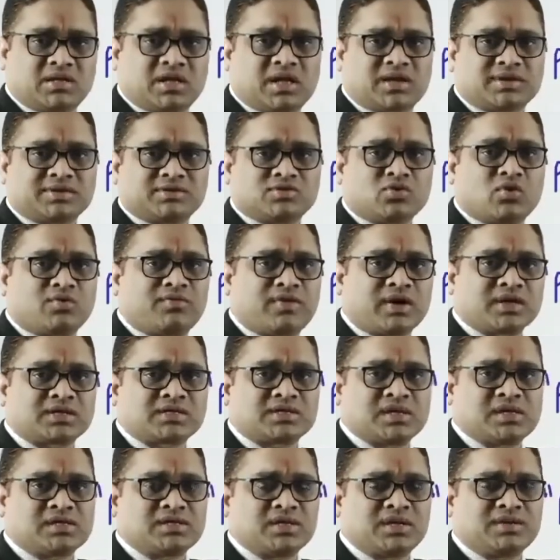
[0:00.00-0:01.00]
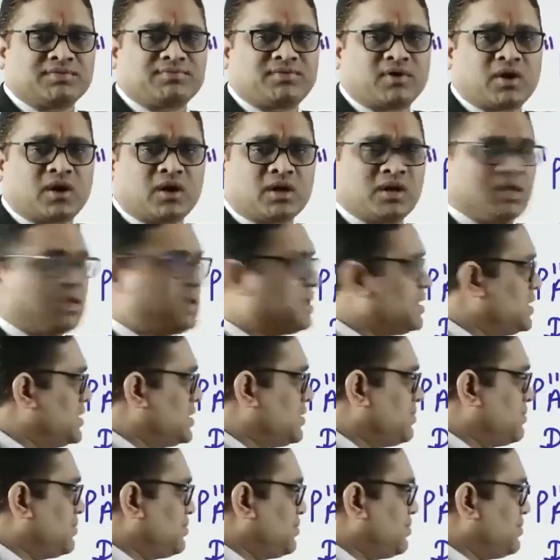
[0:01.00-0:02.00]
there is no functional
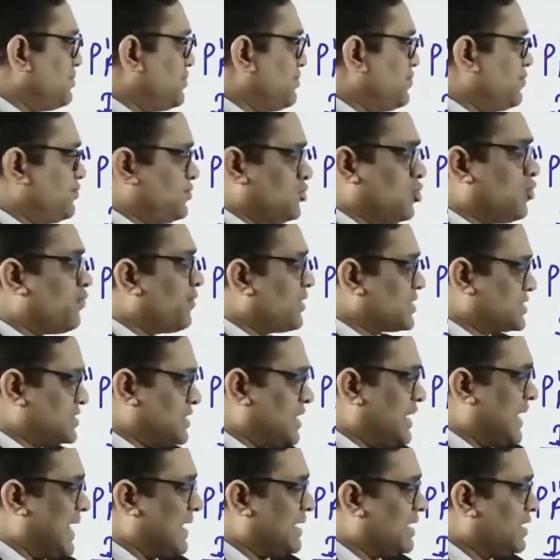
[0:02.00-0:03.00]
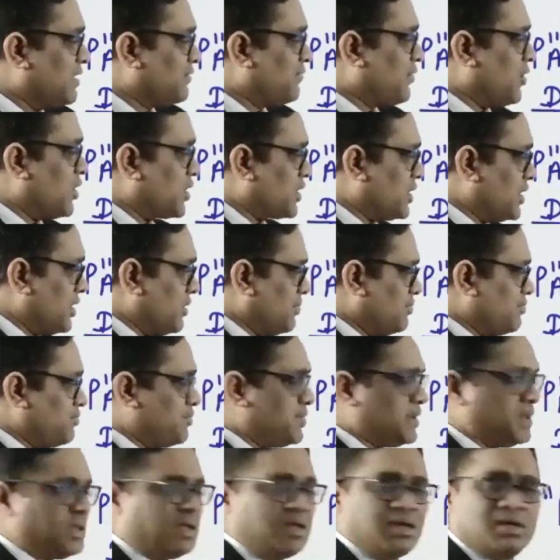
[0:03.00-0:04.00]
allele for
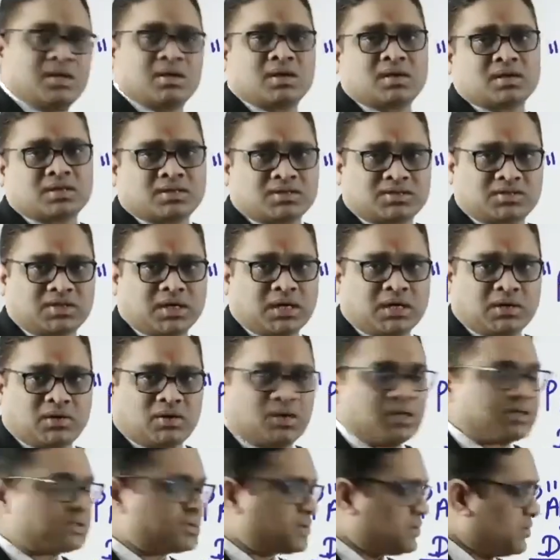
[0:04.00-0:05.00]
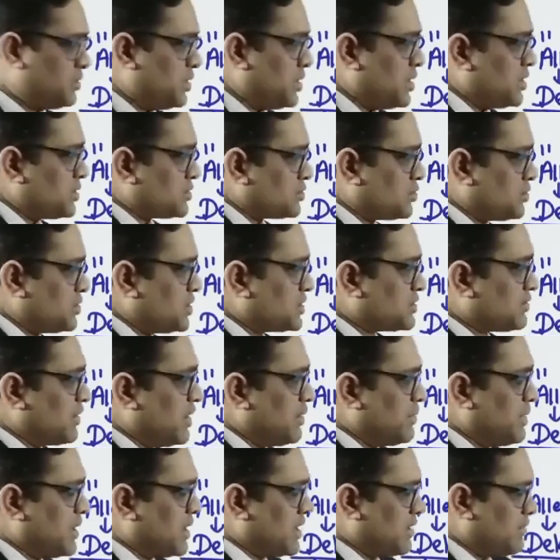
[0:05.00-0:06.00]
the gene also. So this
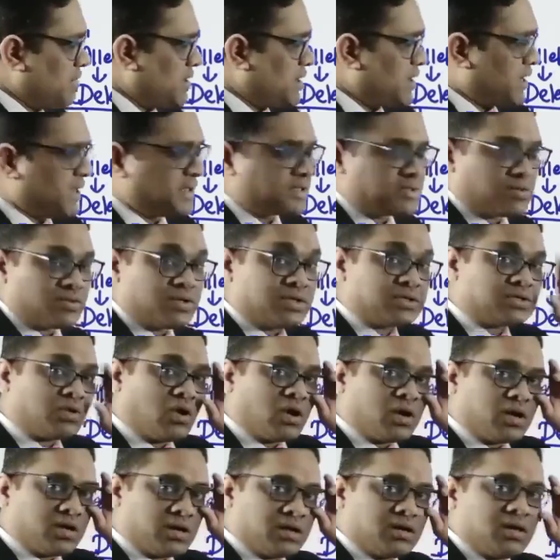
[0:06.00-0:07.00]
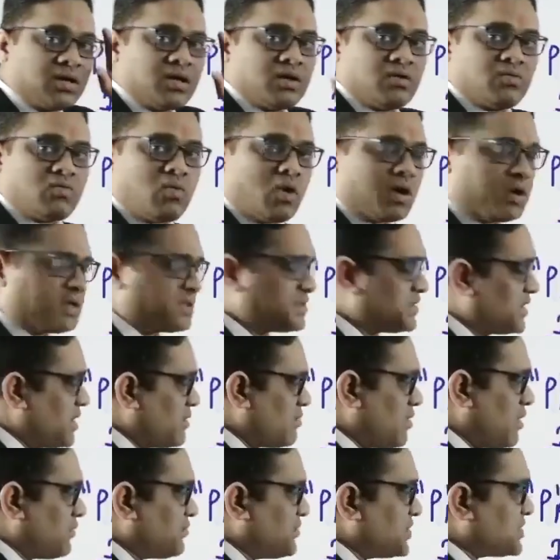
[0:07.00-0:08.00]
will be giving rise to disorder. What is
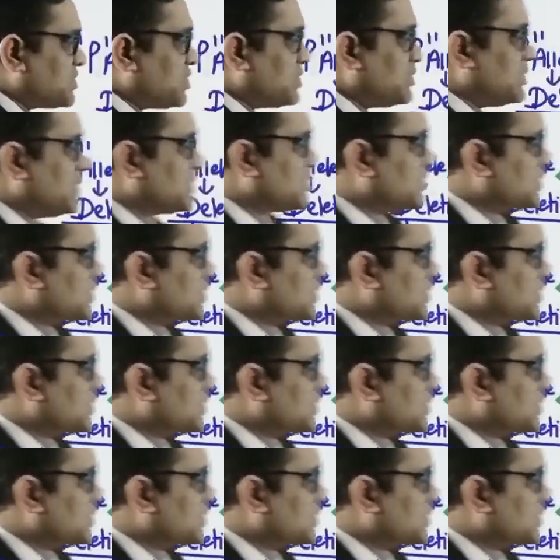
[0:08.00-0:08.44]
name of this